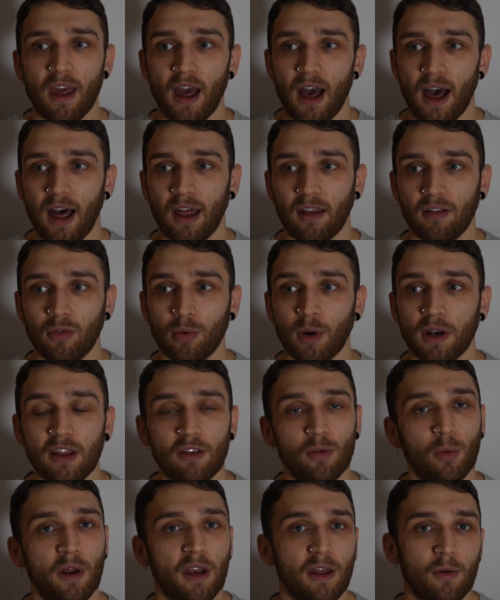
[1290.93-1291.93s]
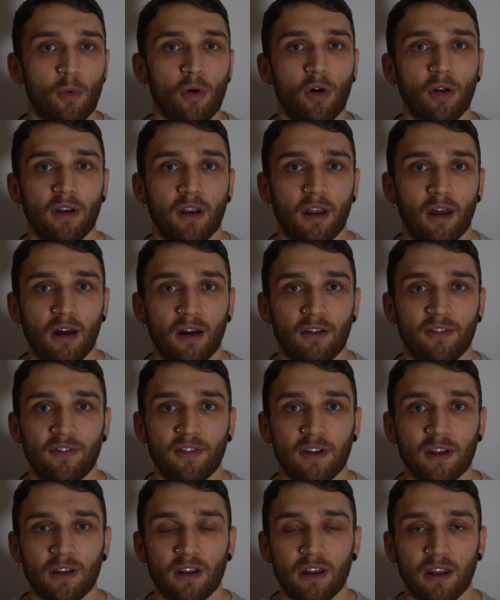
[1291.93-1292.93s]
And 2021, I
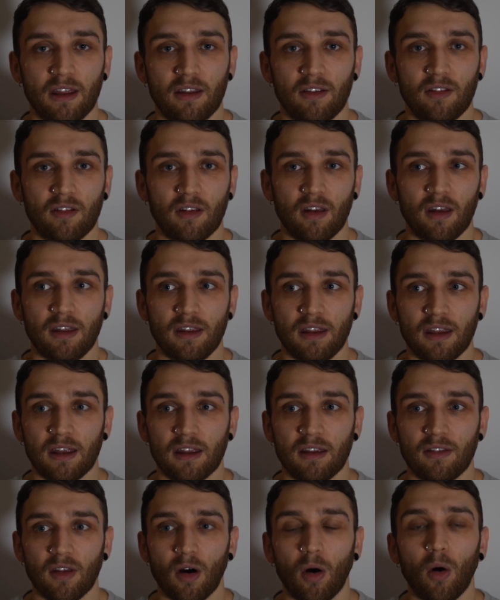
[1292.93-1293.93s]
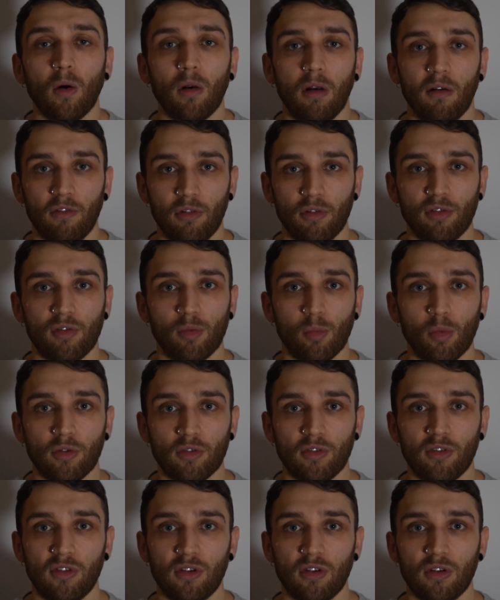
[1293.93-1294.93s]
feel, is a year that all of us
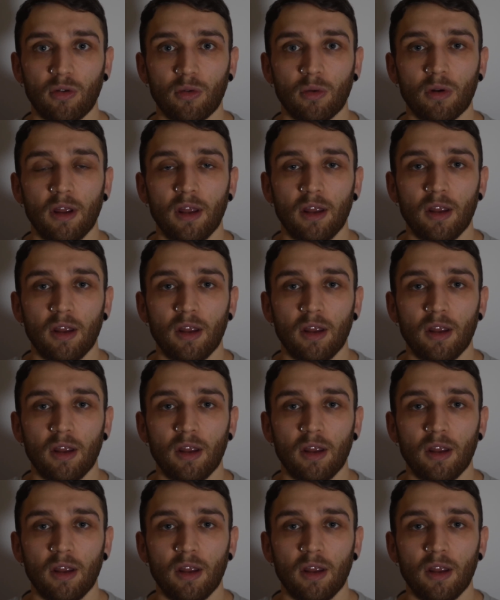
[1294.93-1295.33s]
want to